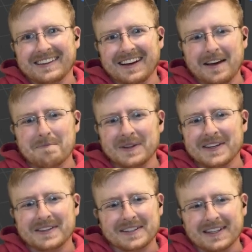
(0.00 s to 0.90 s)

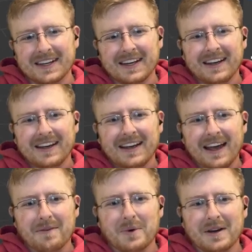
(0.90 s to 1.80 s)
Blender.
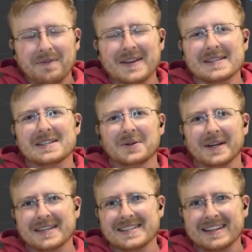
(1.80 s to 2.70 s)
And one of his
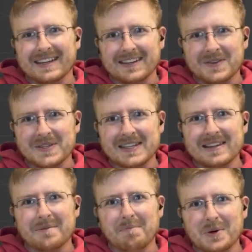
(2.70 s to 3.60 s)
tricks that you see
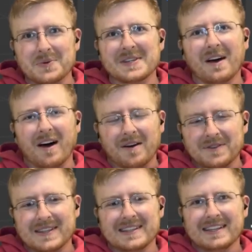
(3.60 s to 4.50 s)
the most
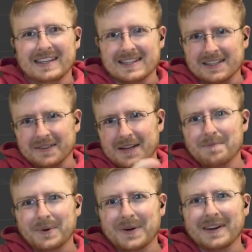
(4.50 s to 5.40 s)
often is he'll
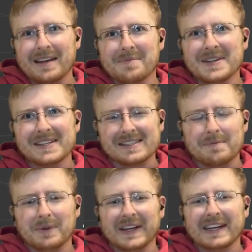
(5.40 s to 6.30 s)
import an image as a
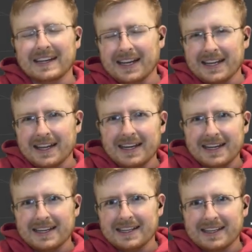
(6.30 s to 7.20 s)
plane, and then
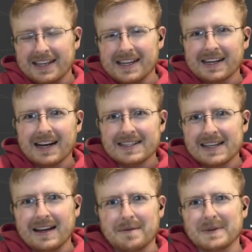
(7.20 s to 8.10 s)
he cuts
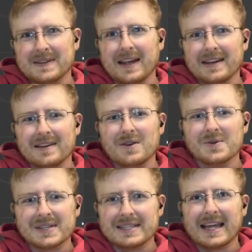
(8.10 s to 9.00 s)
it up and
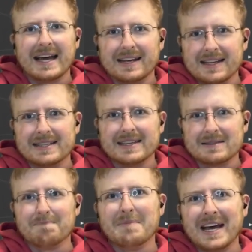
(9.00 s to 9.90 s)
uses that as
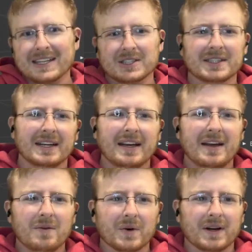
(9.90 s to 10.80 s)
his mesh,
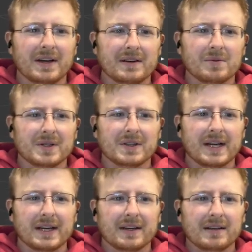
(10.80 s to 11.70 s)
where
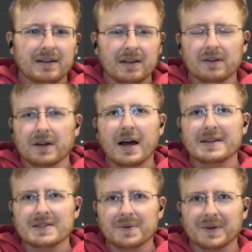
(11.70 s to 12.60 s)
he'll
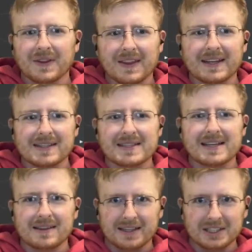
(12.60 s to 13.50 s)
contour things
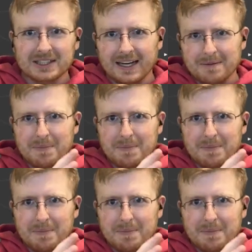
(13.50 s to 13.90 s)
in the shape